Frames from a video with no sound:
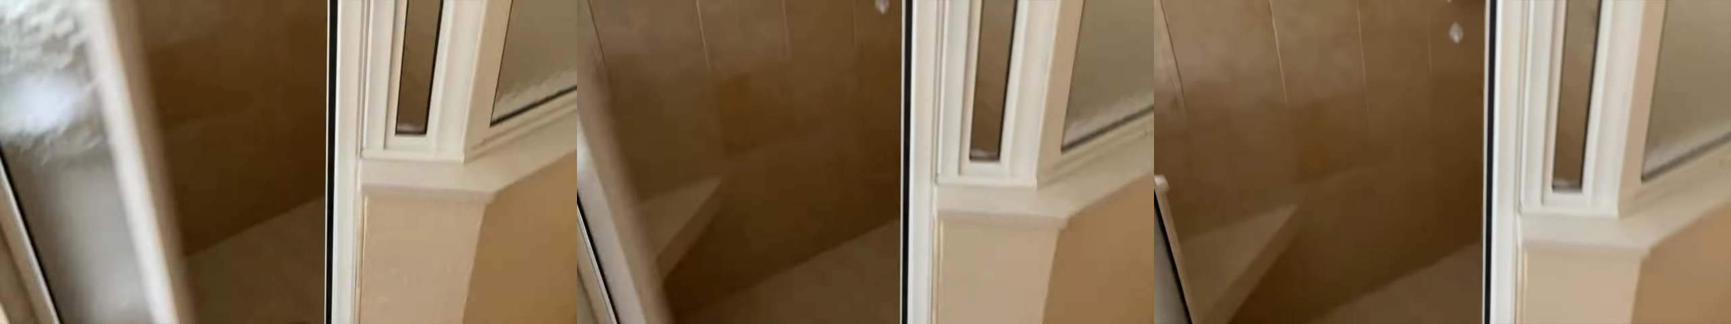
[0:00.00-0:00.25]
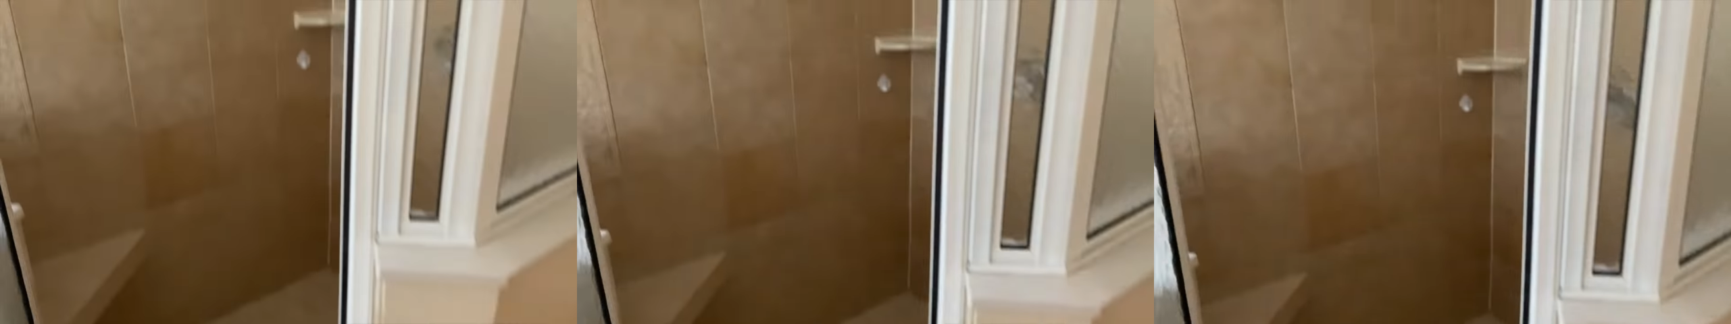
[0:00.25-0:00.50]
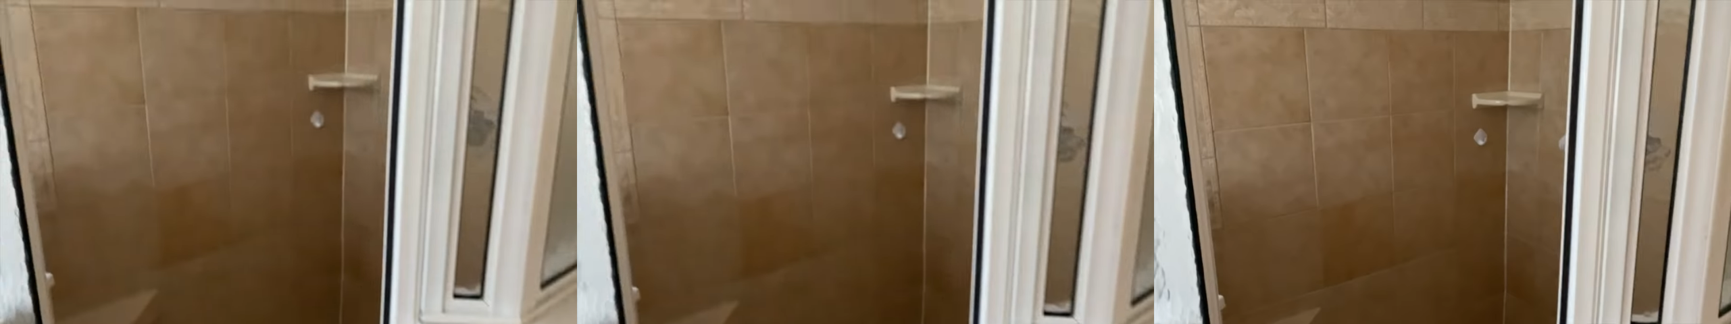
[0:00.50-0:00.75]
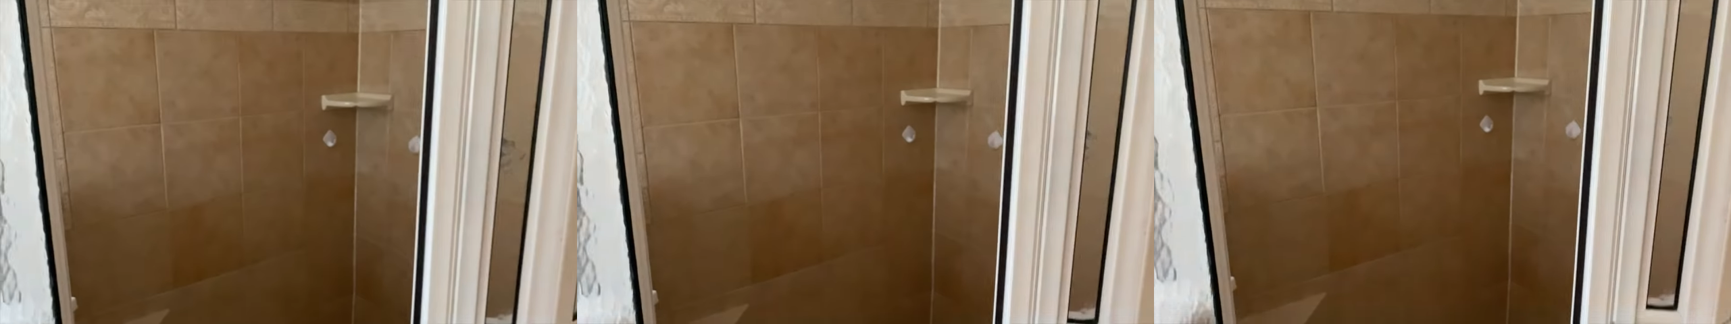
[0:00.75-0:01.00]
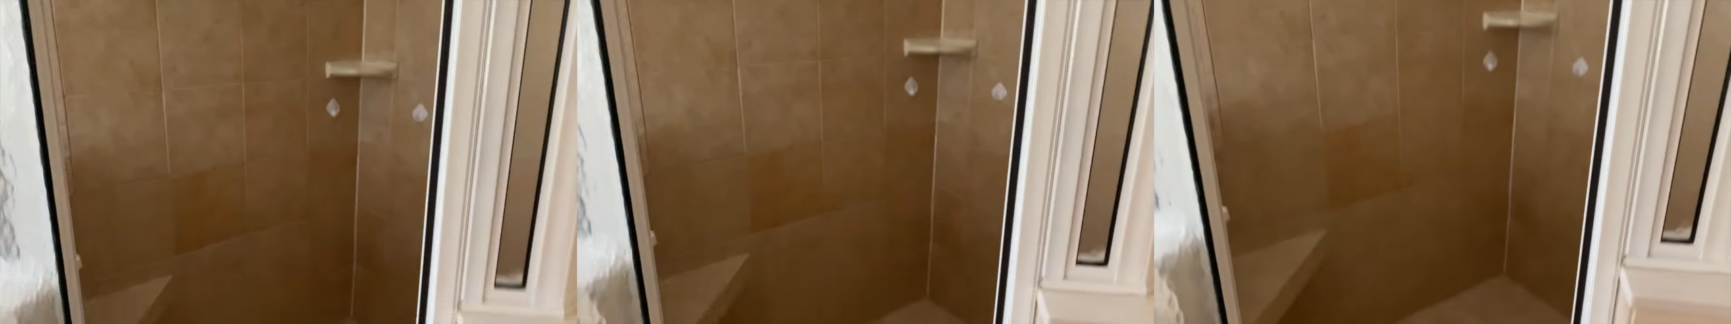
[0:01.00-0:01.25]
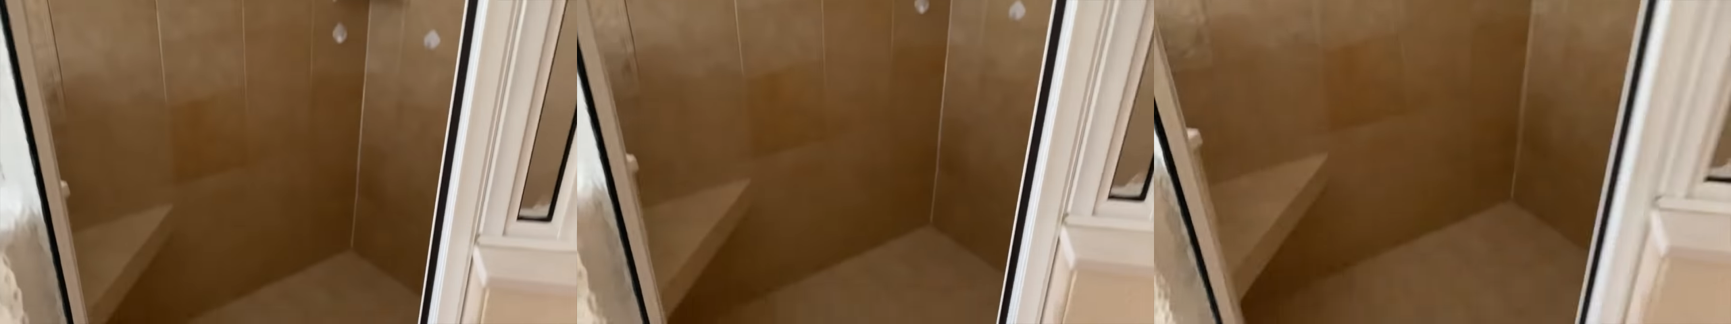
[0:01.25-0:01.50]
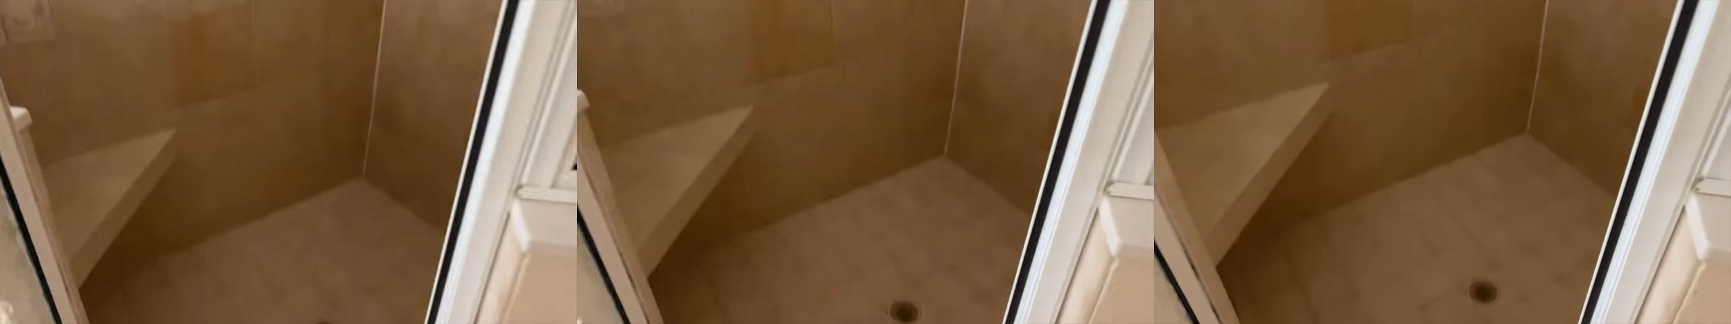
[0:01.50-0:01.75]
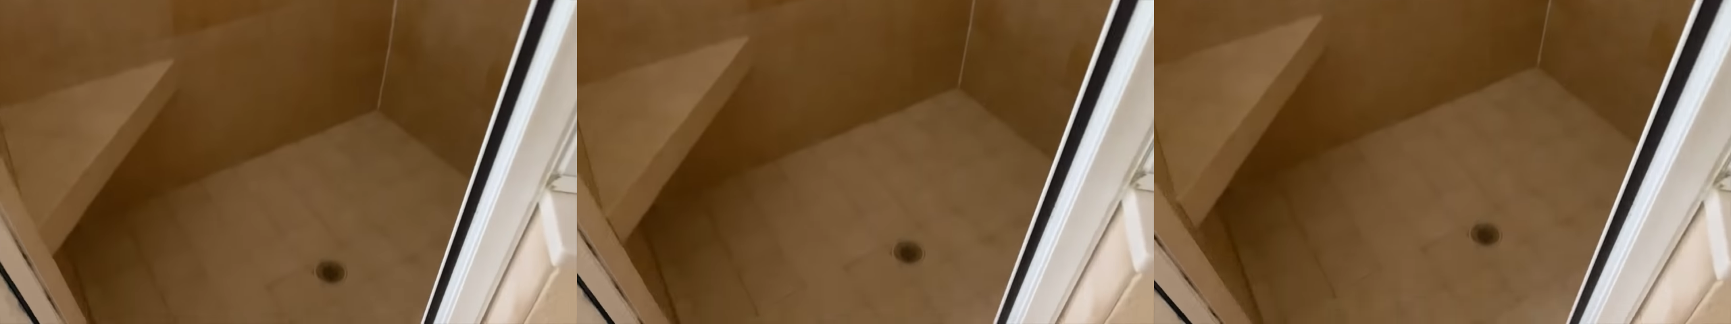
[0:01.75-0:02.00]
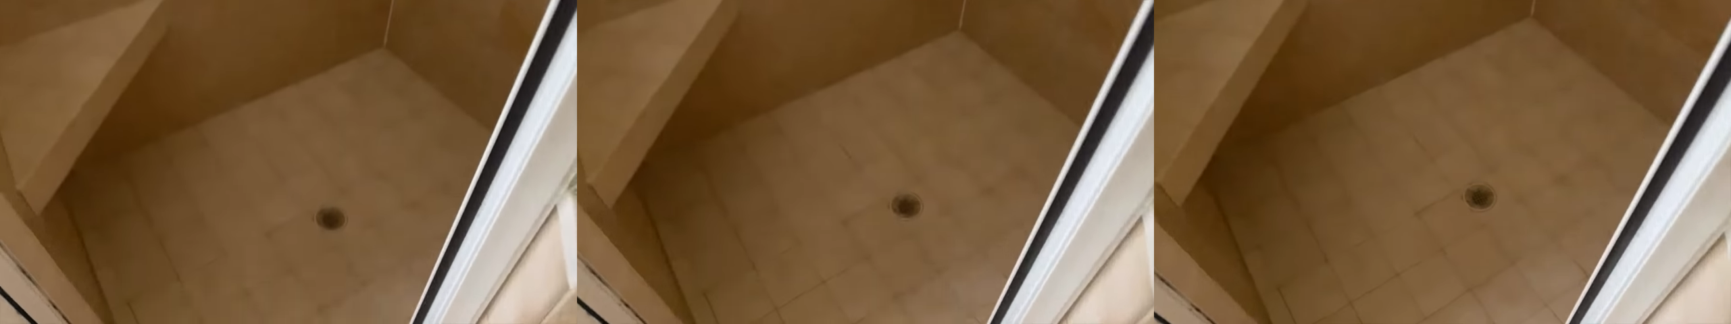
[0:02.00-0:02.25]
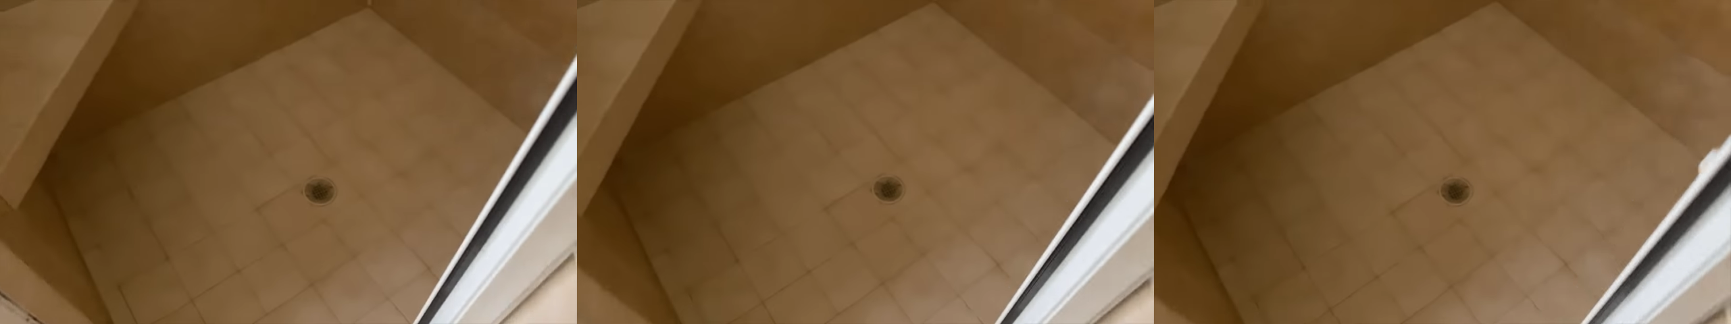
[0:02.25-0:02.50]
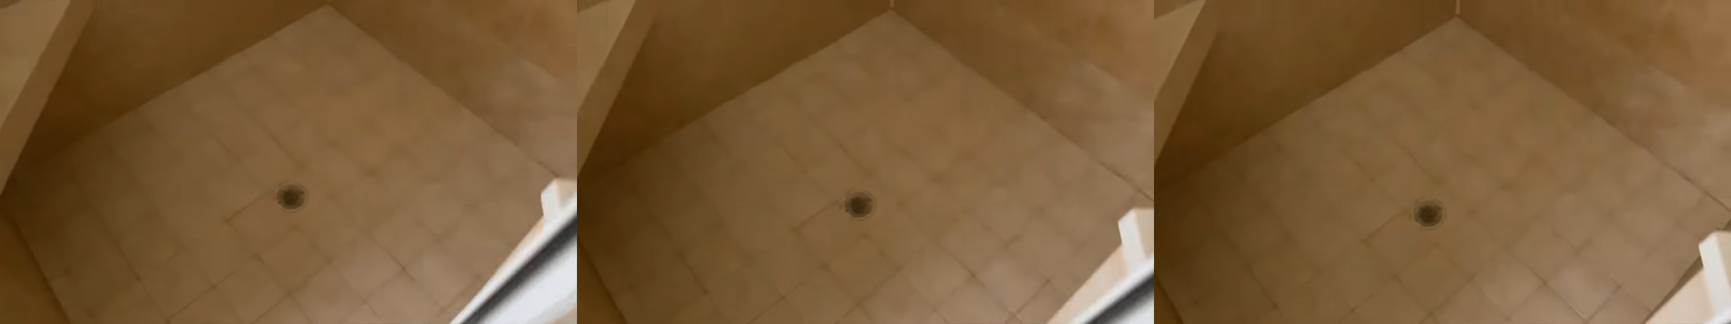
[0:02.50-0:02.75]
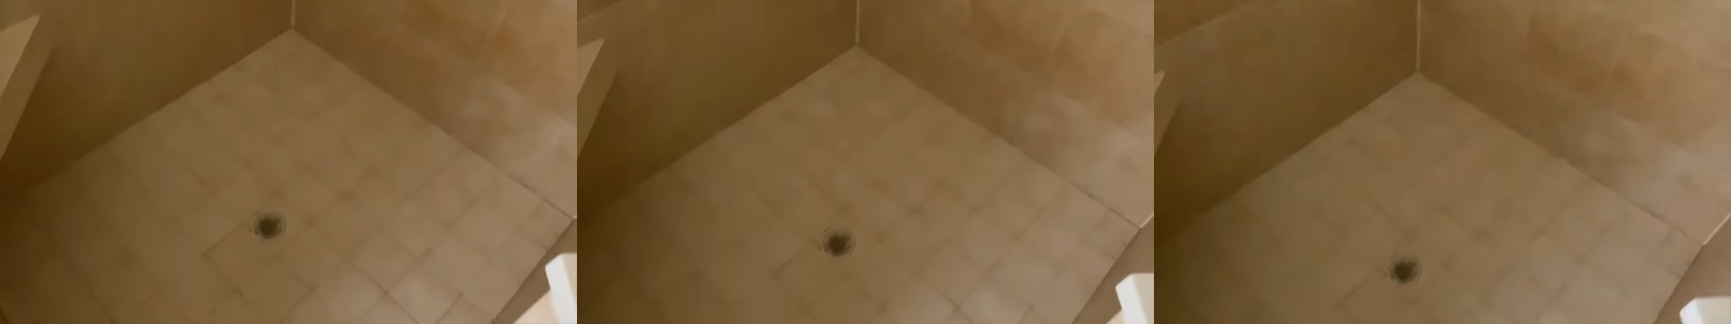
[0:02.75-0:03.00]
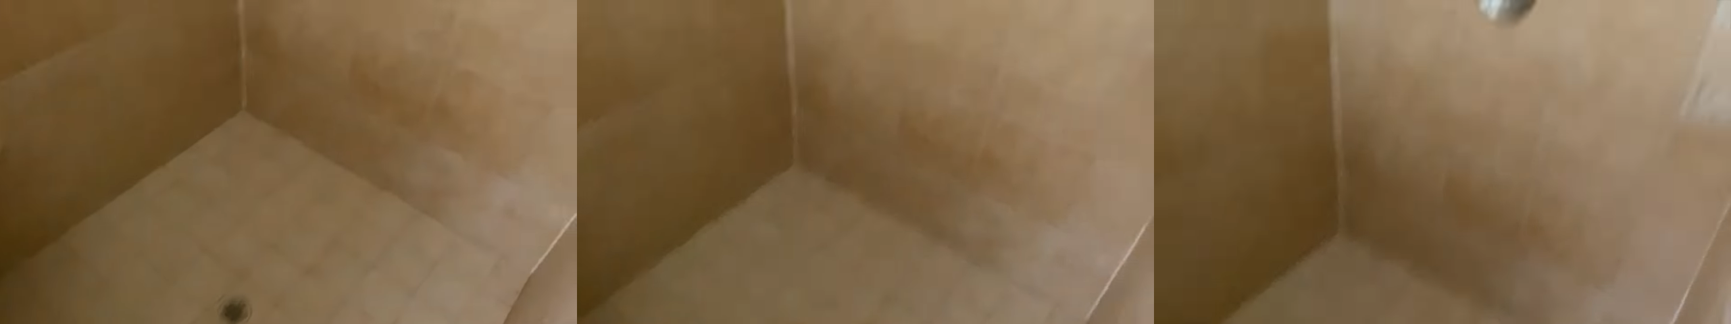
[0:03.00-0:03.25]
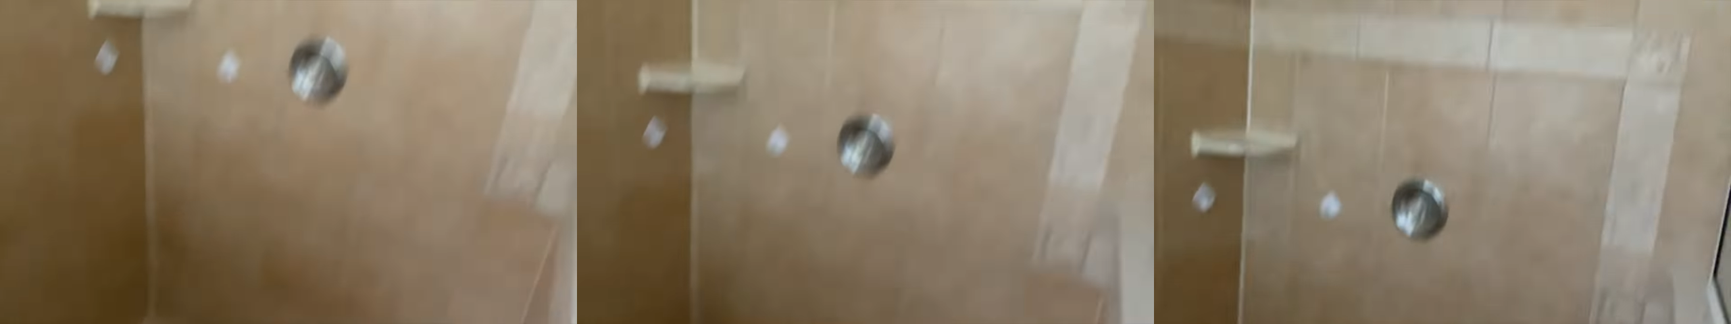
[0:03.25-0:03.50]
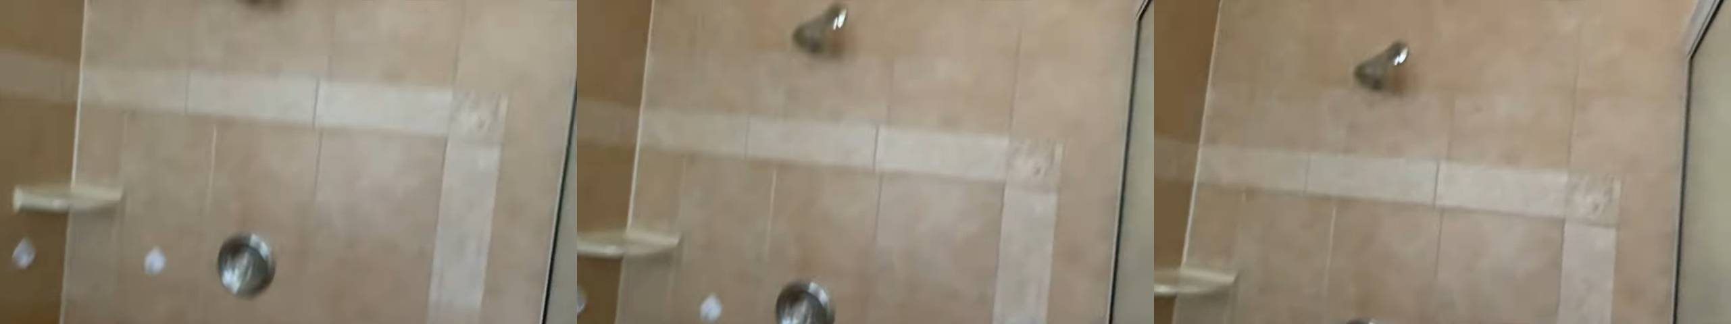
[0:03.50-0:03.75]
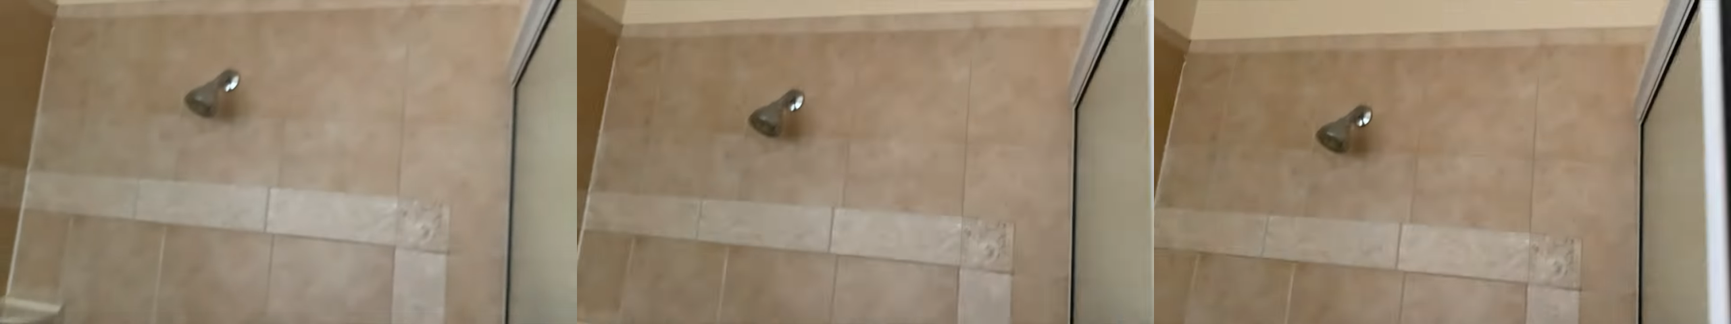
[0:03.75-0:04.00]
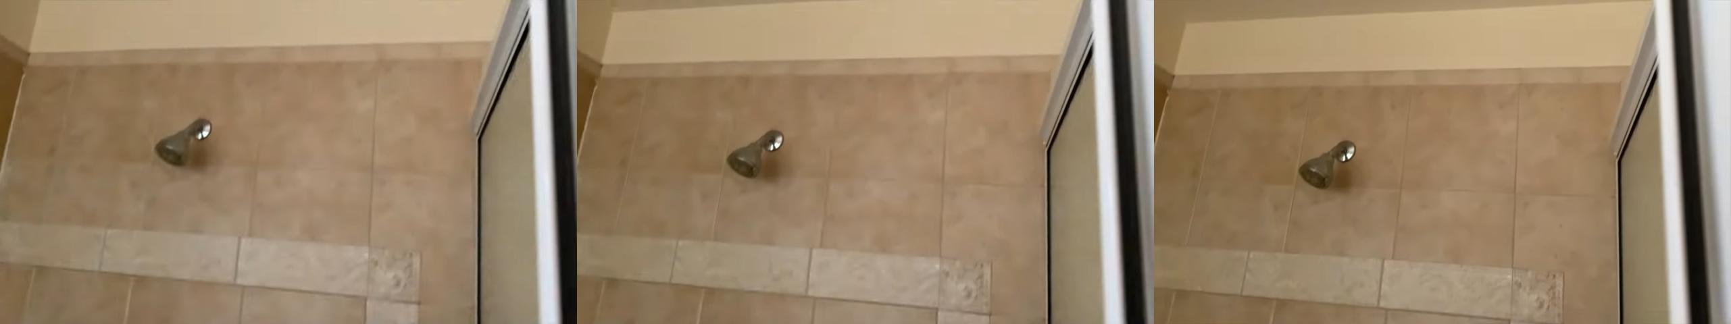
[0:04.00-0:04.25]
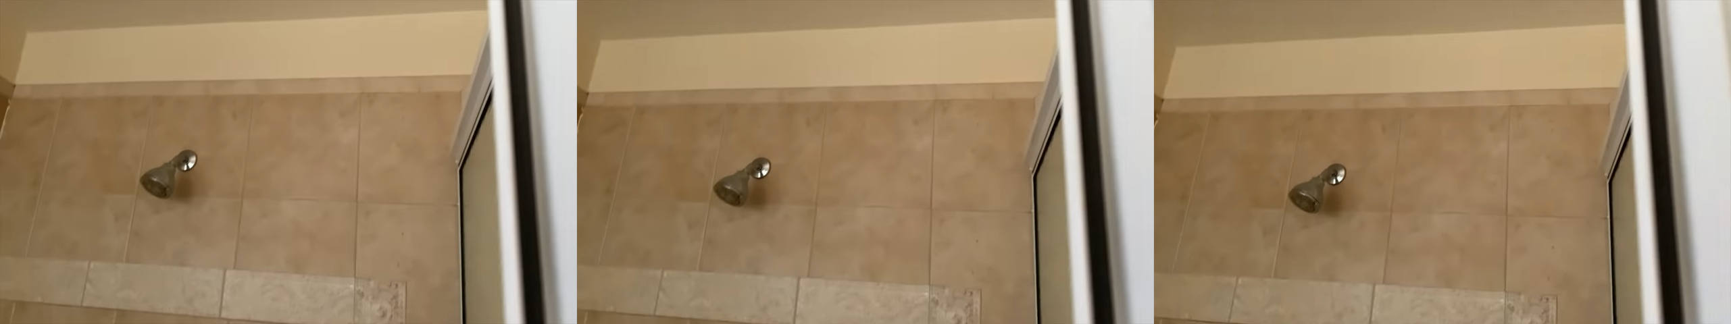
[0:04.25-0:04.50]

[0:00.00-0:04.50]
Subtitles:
(no speaker visible)